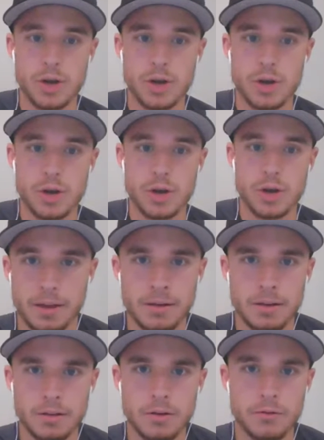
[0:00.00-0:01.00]
can attract their
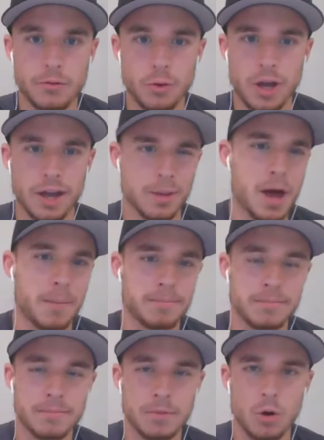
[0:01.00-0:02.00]
guy. Leonard Fournette,
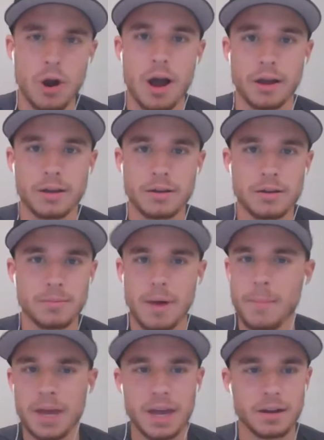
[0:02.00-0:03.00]
come on. Gronk,
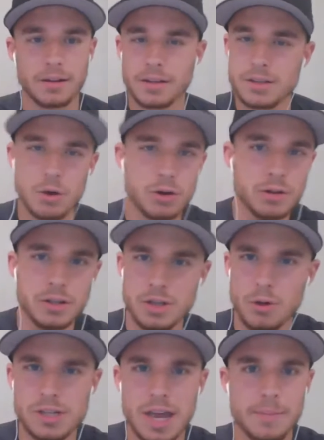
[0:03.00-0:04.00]
my man. Let's go
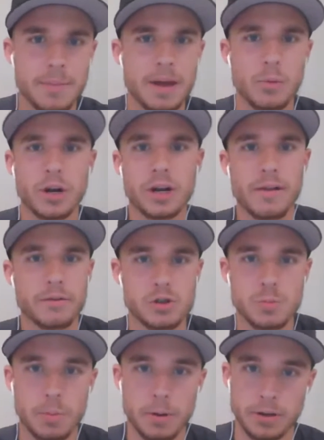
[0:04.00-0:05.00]
to Tampa Bay and win
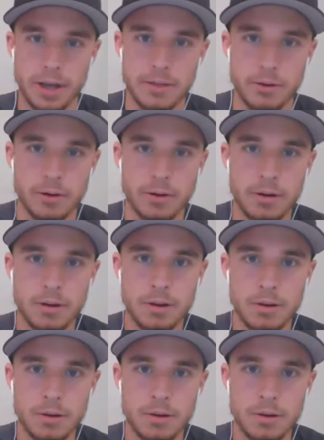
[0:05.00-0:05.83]
another Super Bowl together.